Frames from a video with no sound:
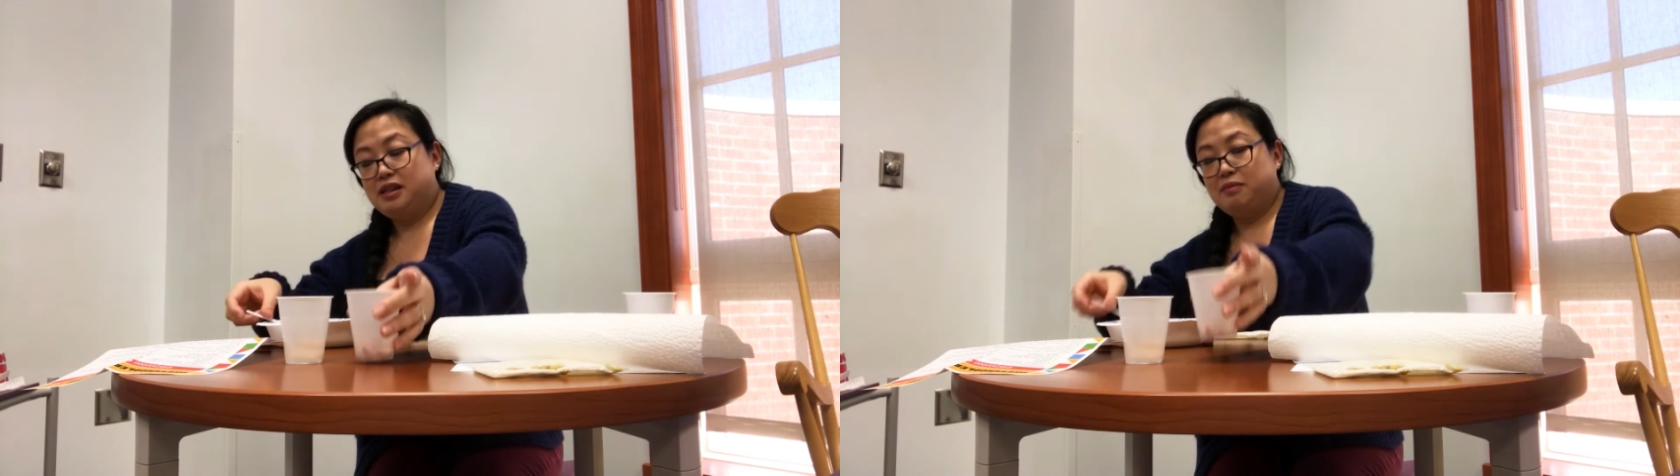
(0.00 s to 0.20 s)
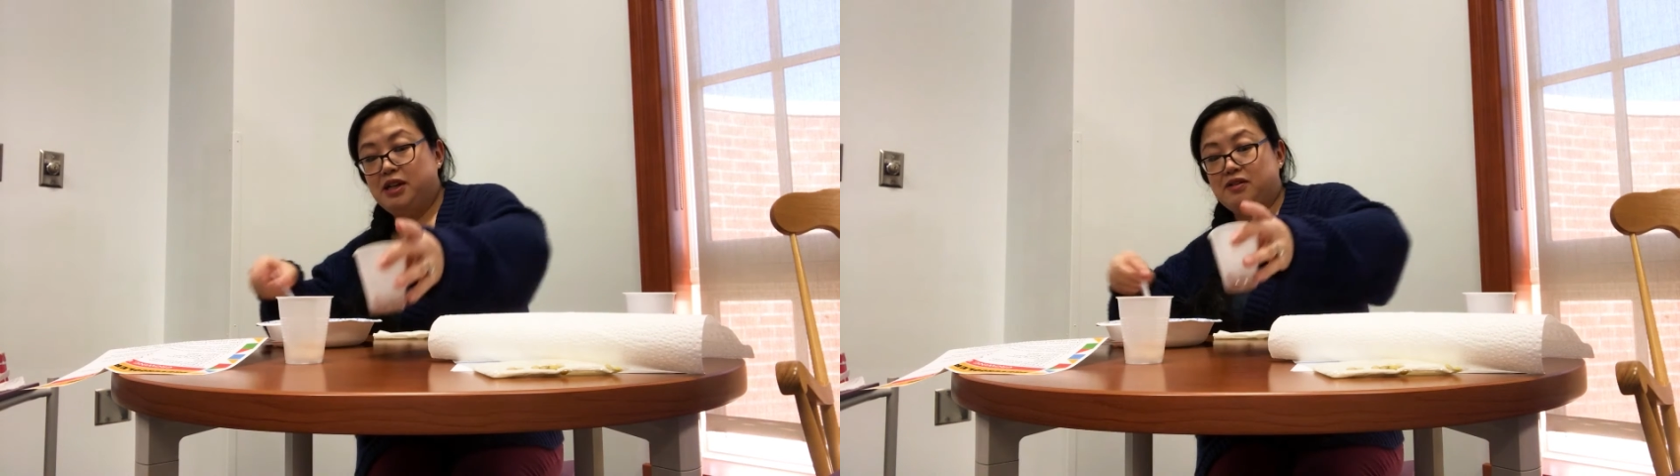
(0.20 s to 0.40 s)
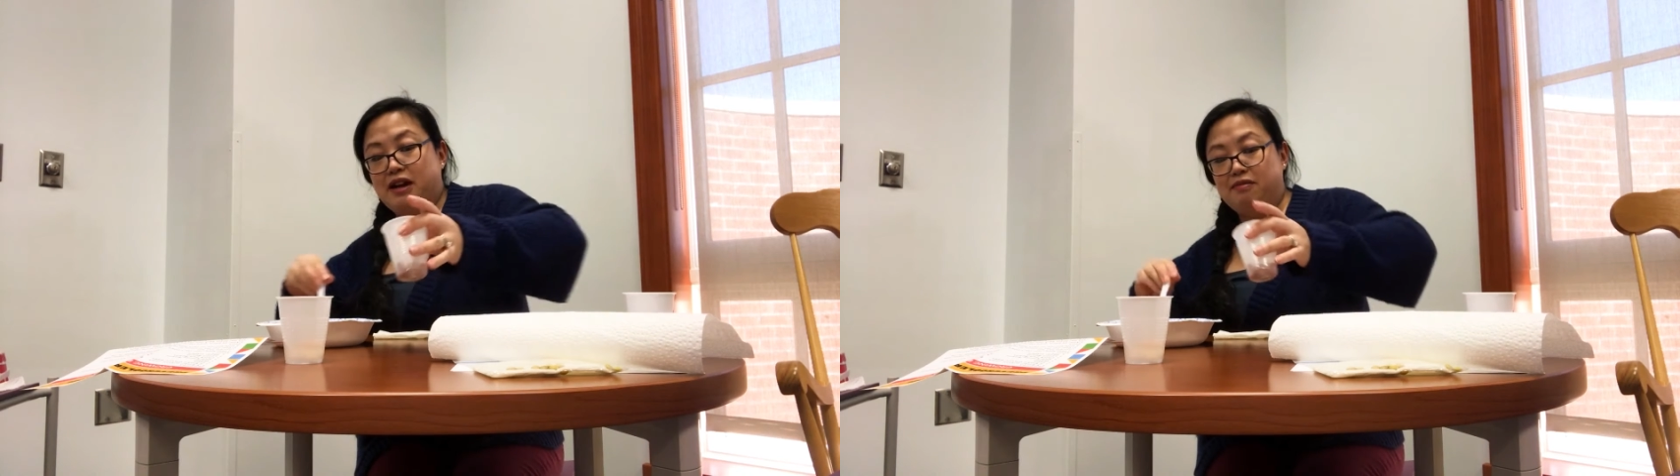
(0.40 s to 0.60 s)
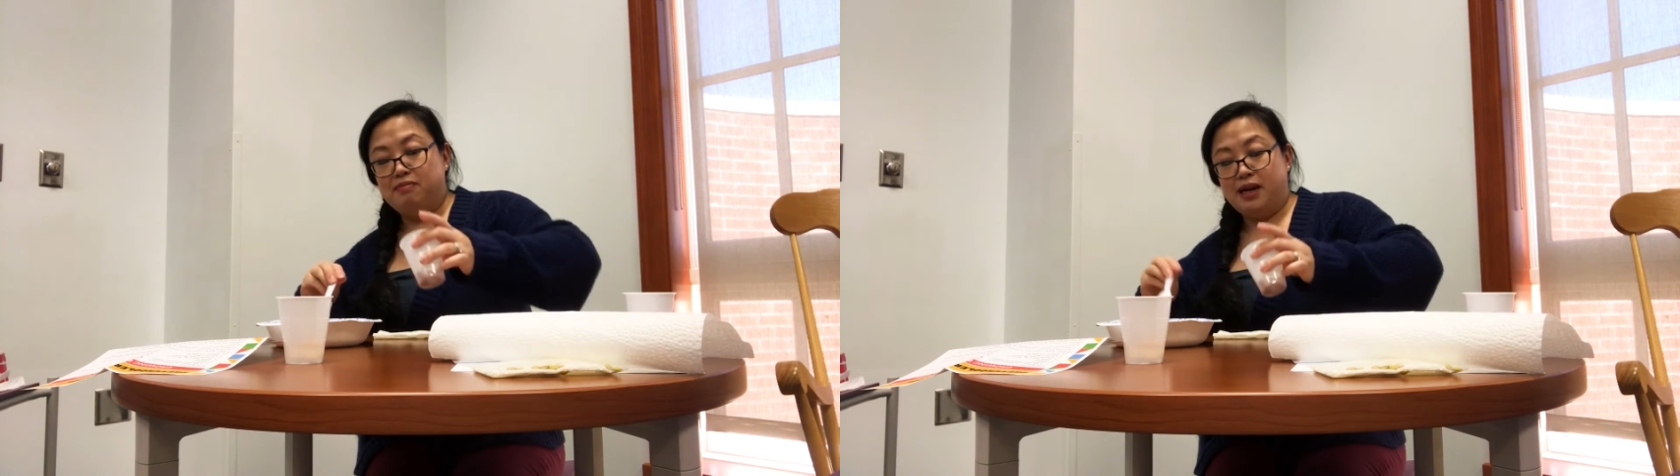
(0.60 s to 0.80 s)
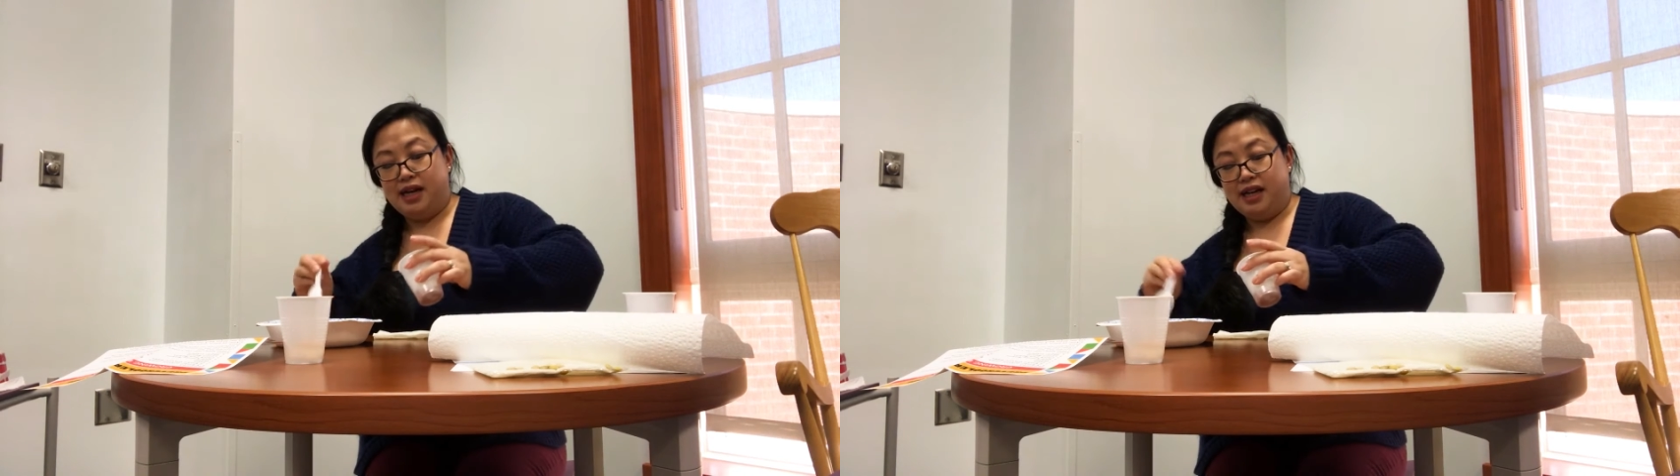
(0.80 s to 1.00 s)
Let me grab
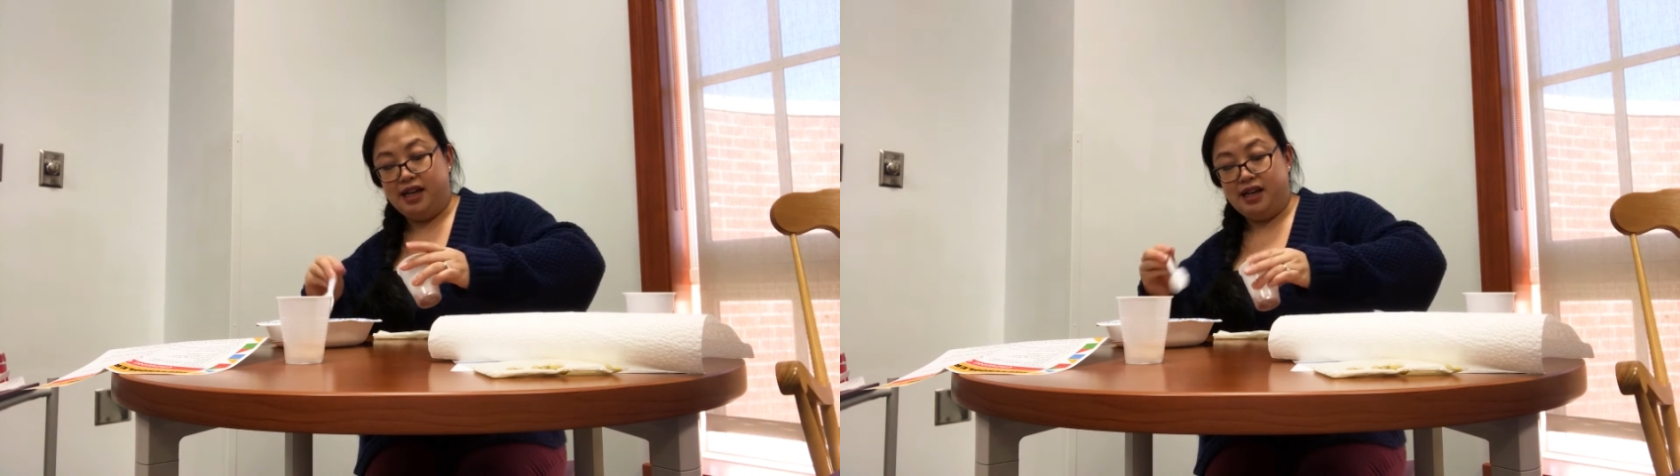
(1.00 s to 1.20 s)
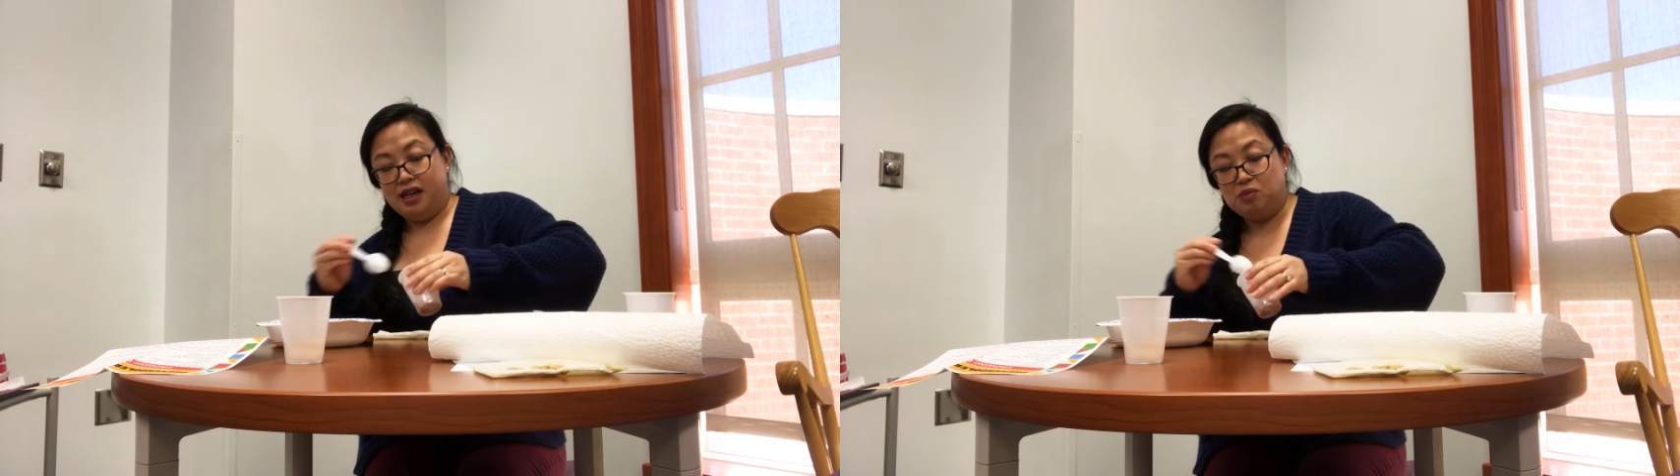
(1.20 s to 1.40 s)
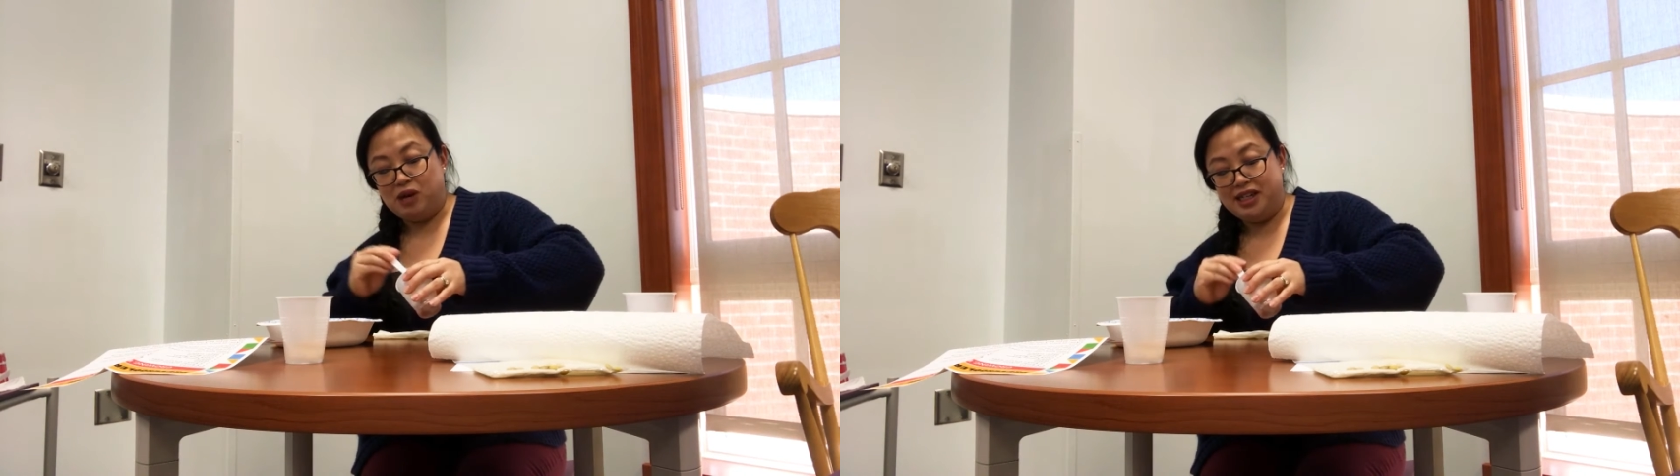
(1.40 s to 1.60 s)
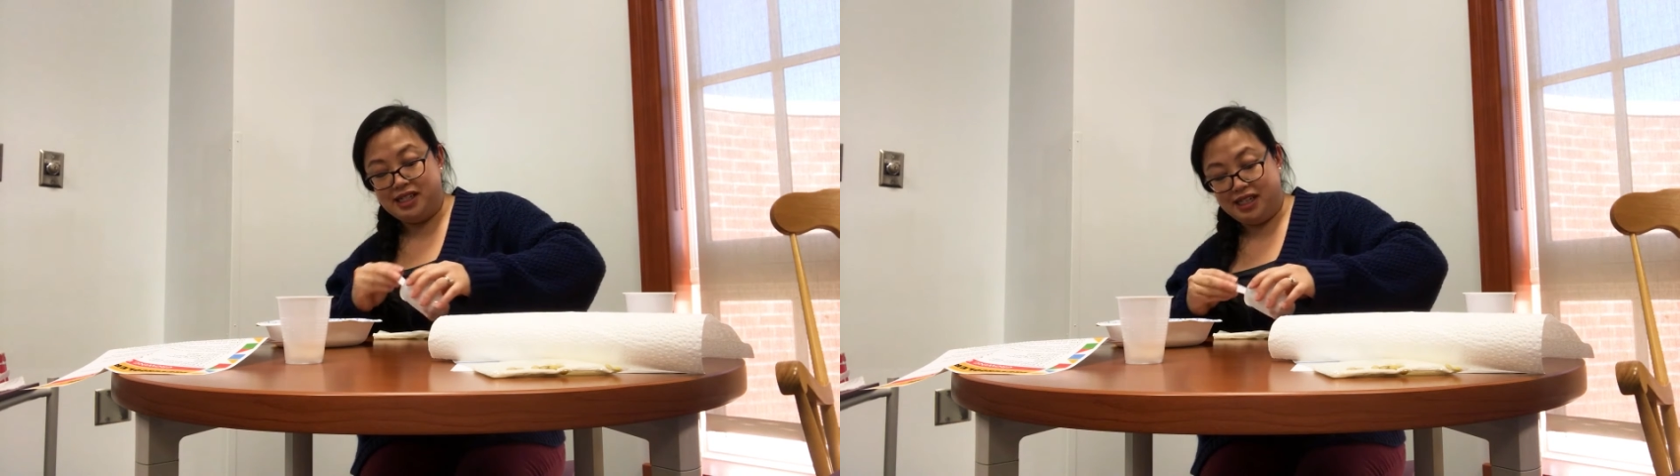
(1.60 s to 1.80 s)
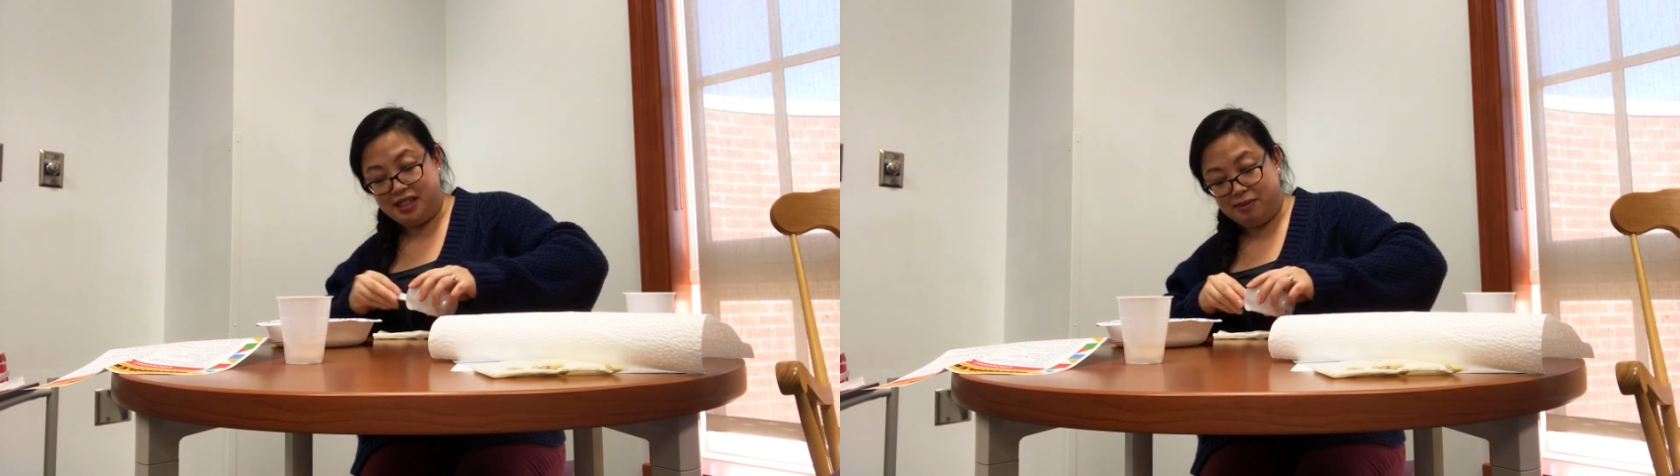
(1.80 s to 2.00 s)
my red
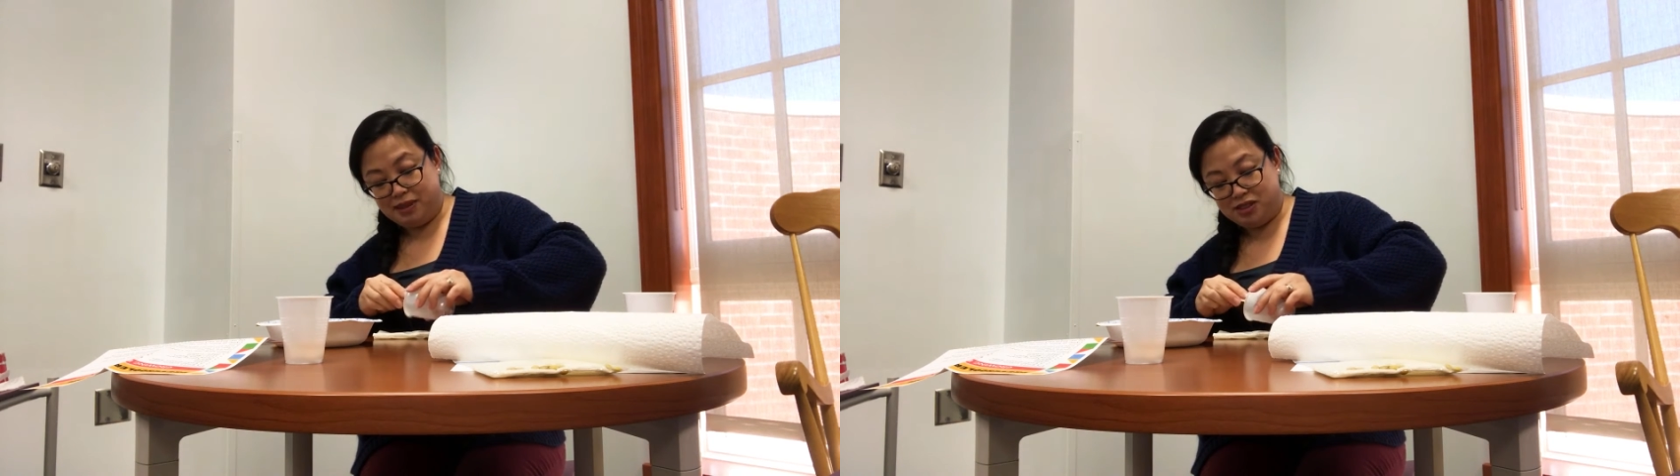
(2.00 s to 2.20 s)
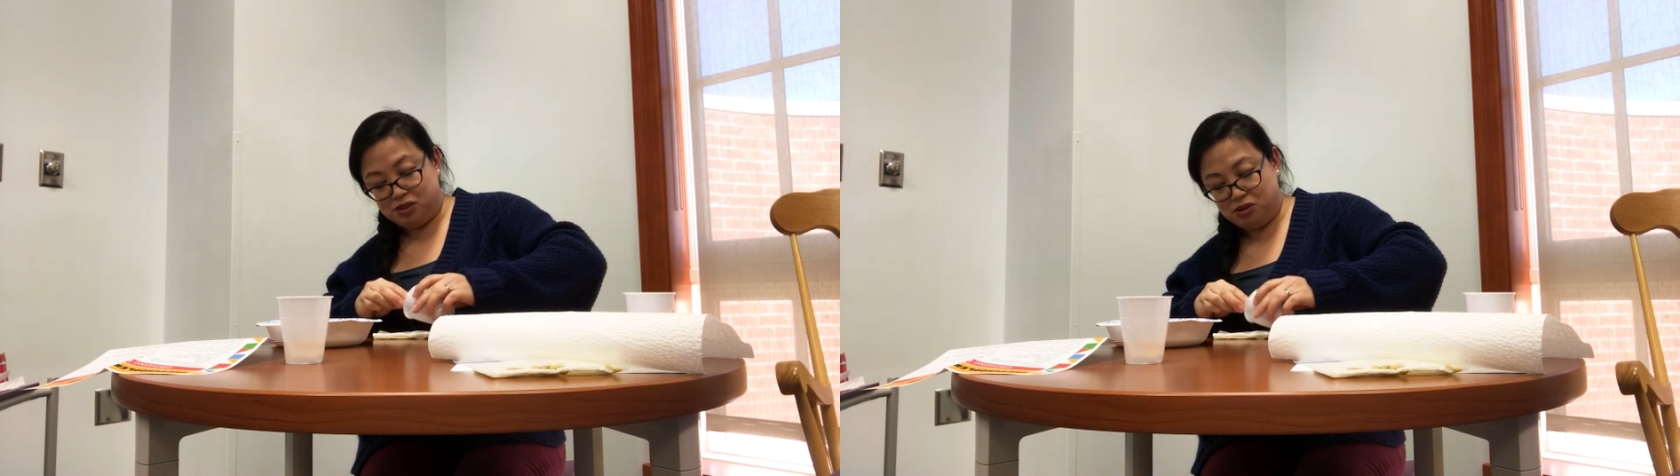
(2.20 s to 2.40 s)
kidney beans.